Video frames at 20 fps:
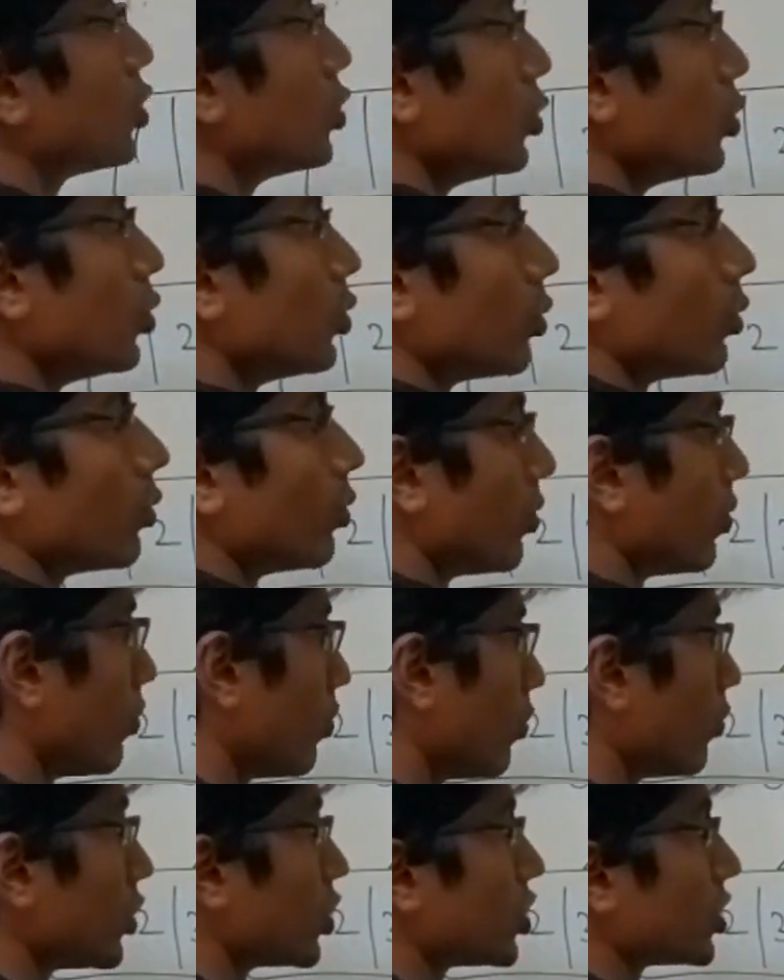2,
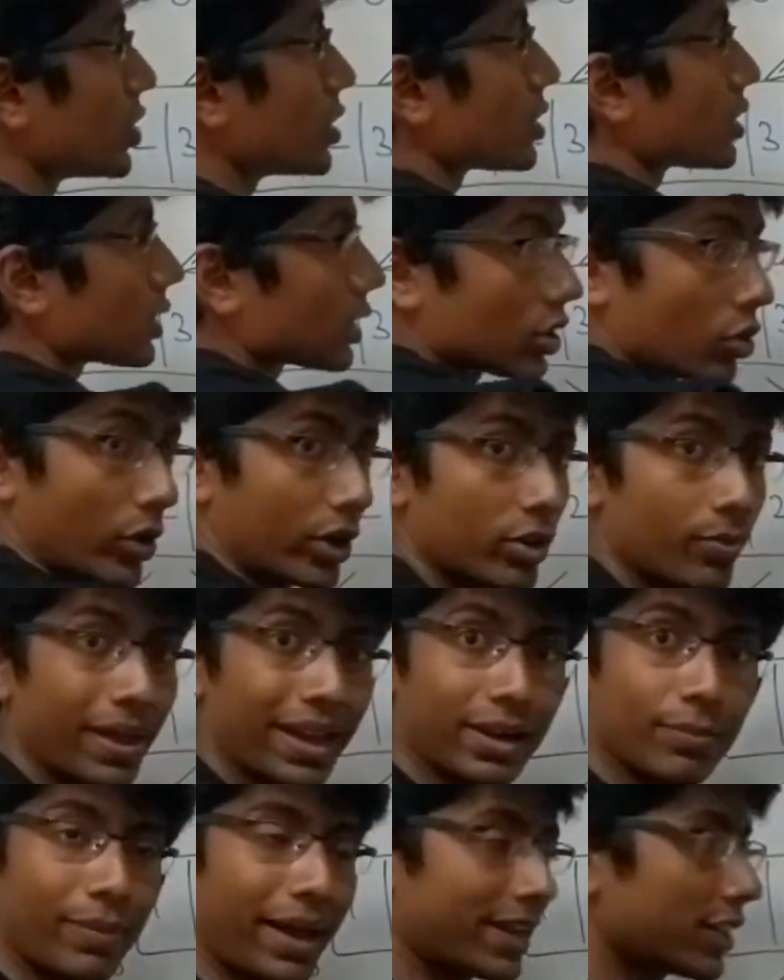which is going to
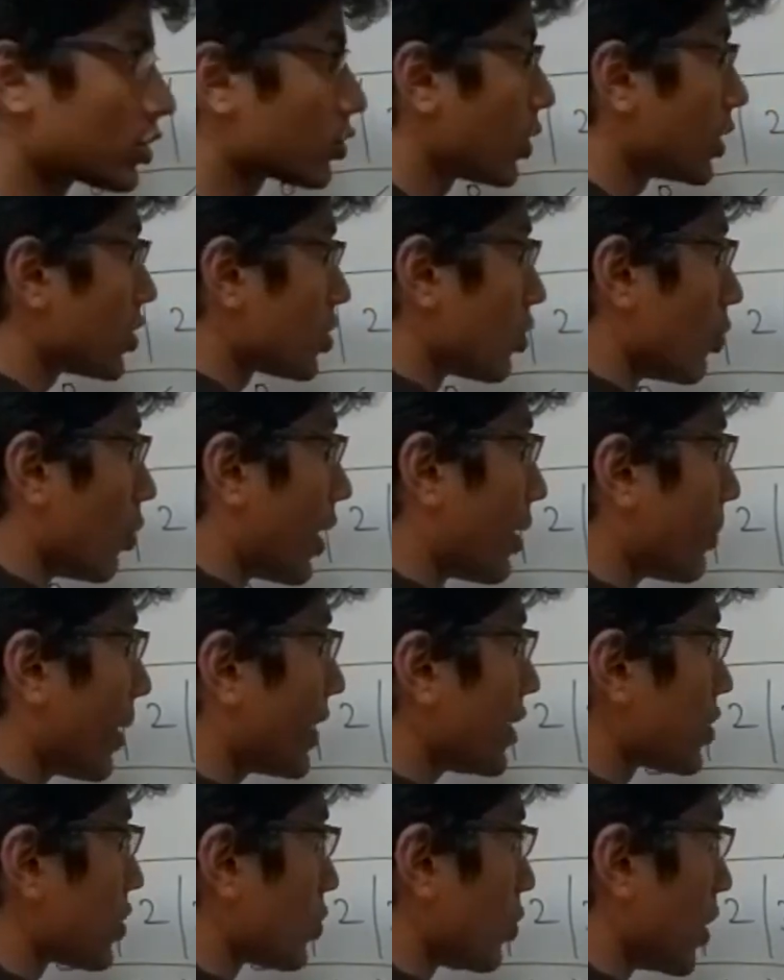make it minus 1. So 1
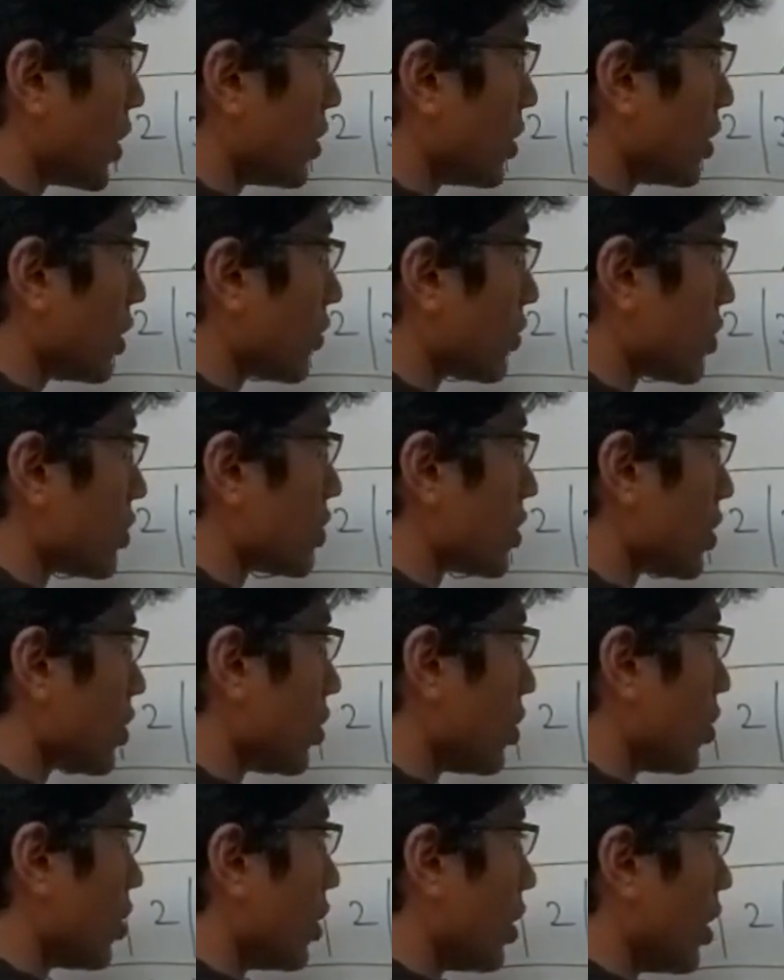minus 1 gives you
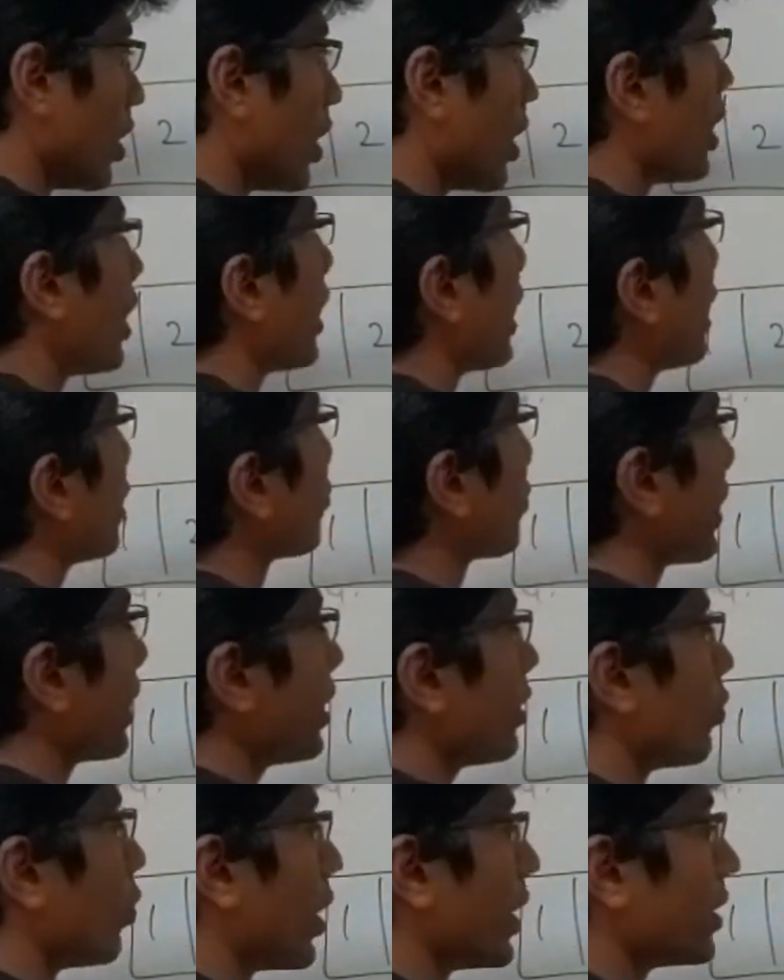0. And
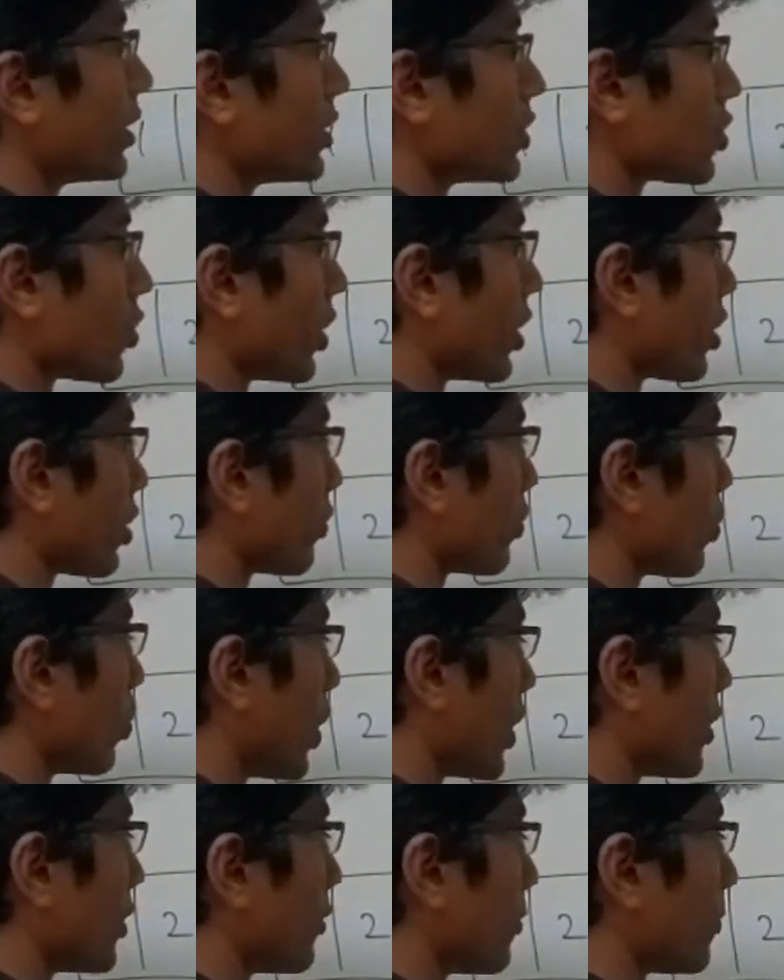finally, 1 is going to be
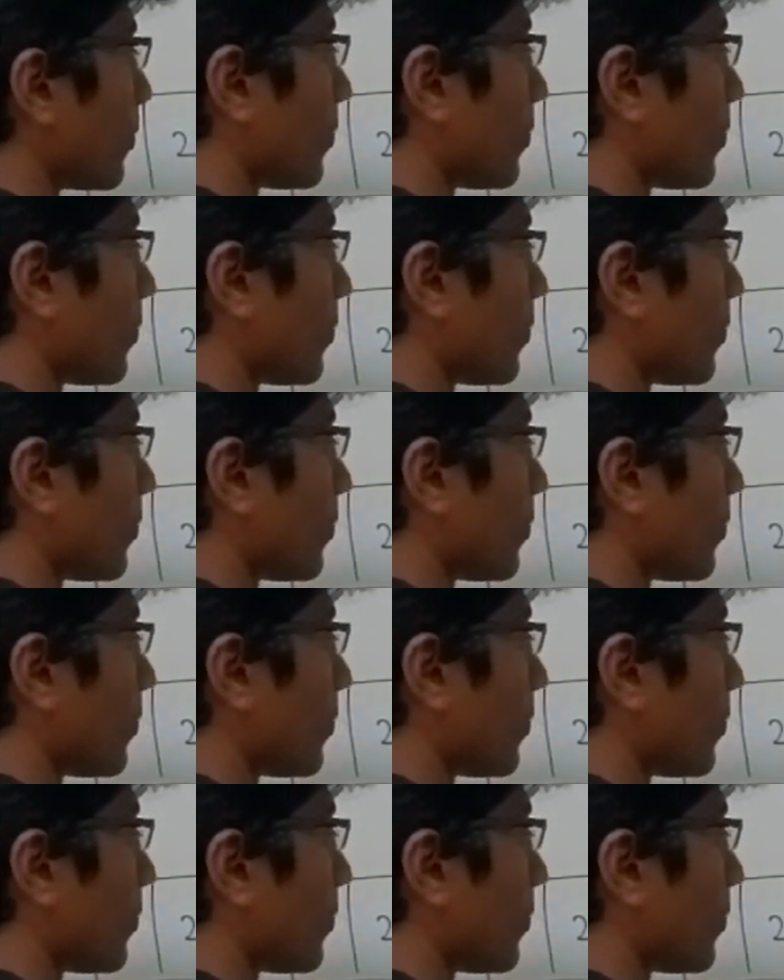1.